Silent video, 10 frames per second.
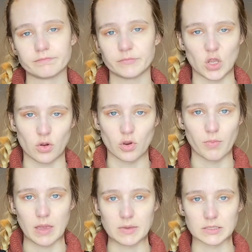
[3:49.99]
you know, your
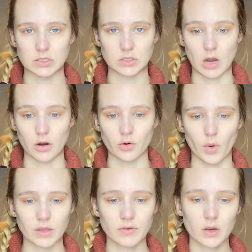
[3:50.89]
baby's not
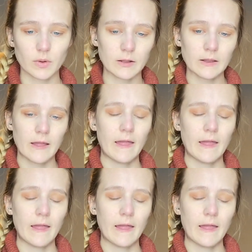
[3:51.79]
growing very well.